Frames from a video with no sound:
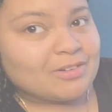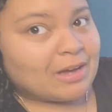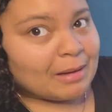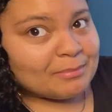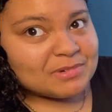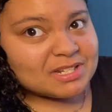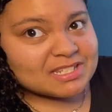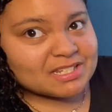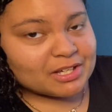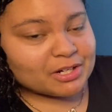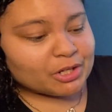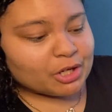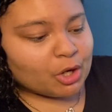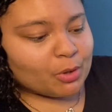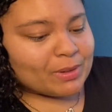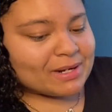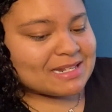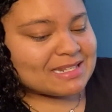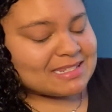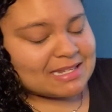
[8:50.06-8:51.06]
I'm just gonna
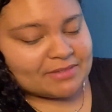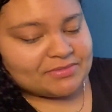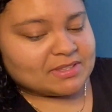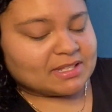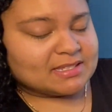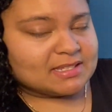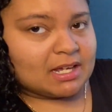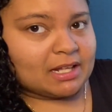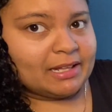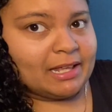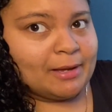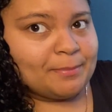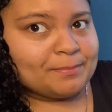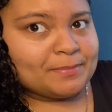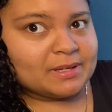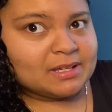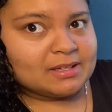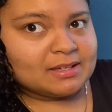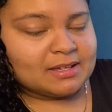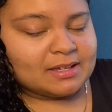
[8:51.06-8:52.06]
go and set this all up
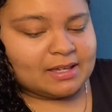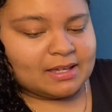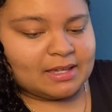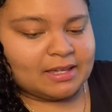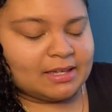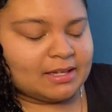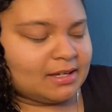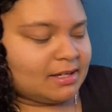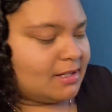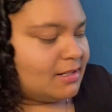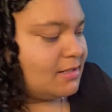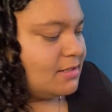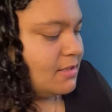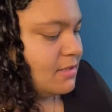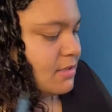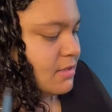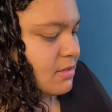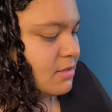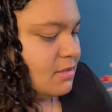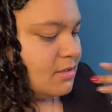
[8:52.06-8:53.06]
and
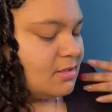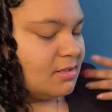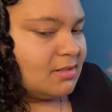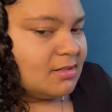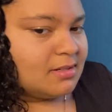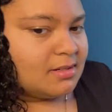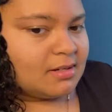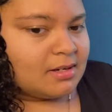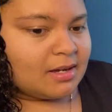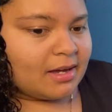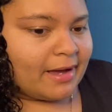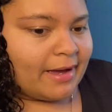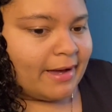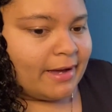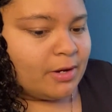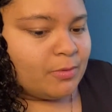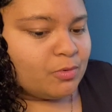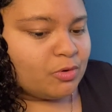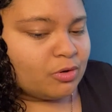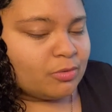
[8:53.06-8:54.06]

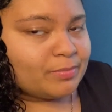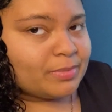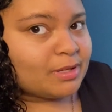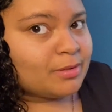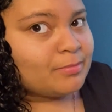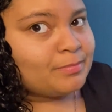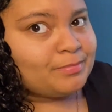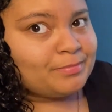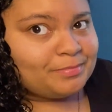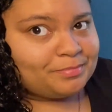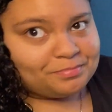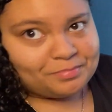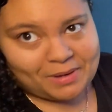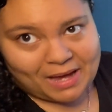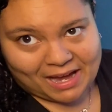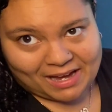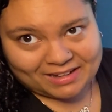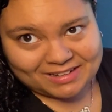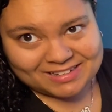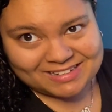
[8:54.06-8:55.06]
I will be
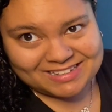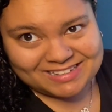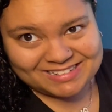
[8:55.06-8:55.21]
back.